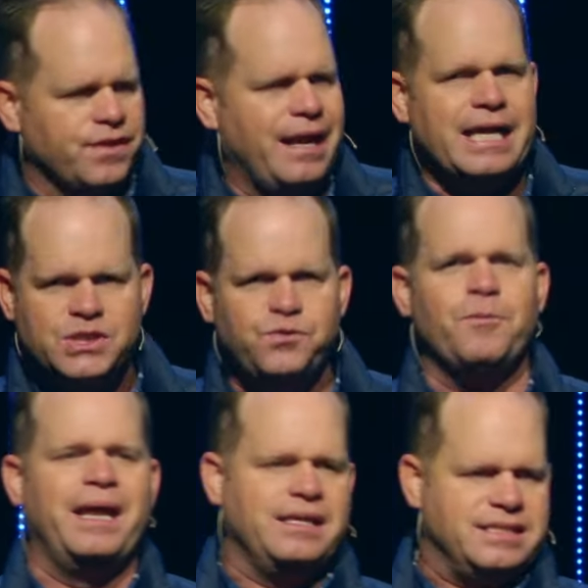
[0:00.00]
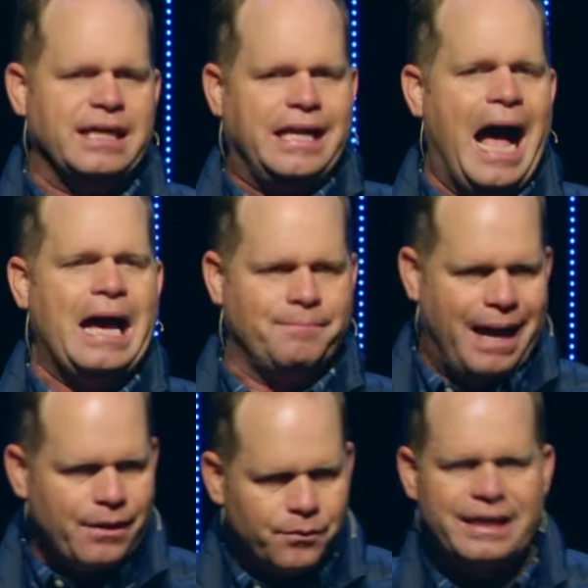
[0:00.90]
over the next few minutes that God
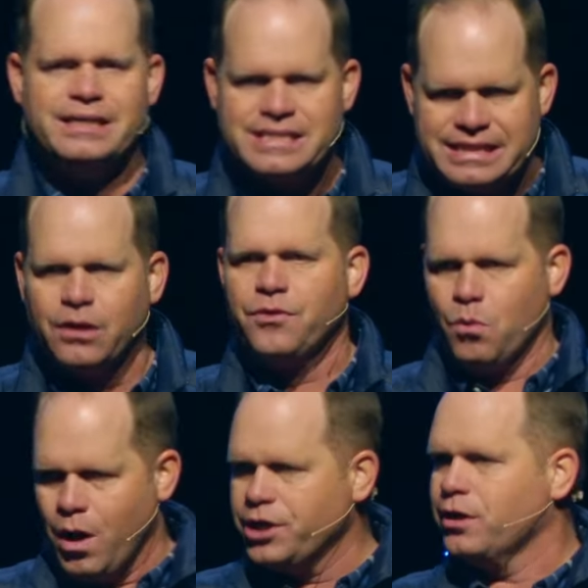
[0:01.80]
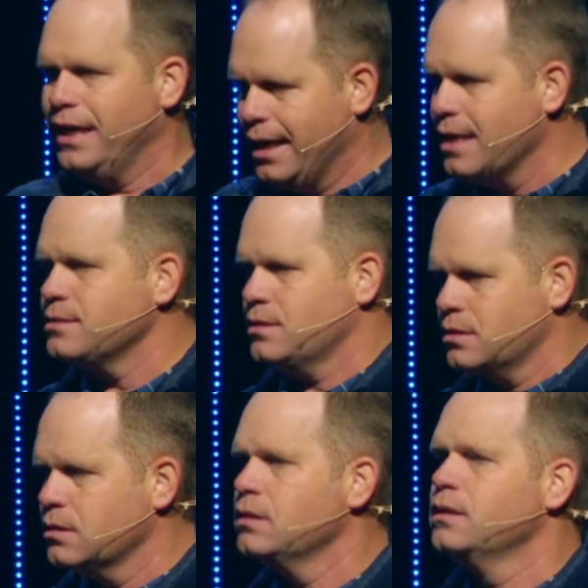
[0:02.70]
might reinstill the wonder in us.